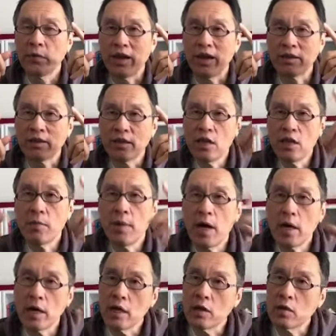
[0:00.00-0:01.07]
extend your
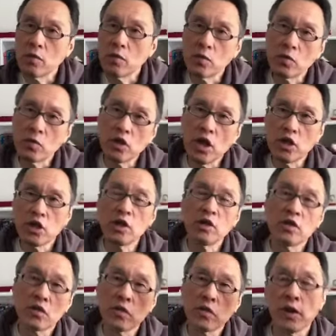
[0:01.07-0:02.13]
body to charge it
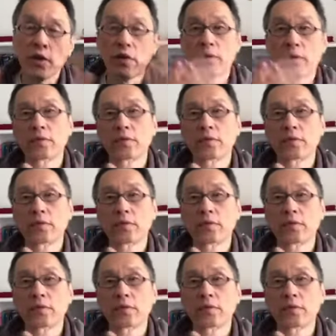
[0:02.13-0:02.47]
and so forth.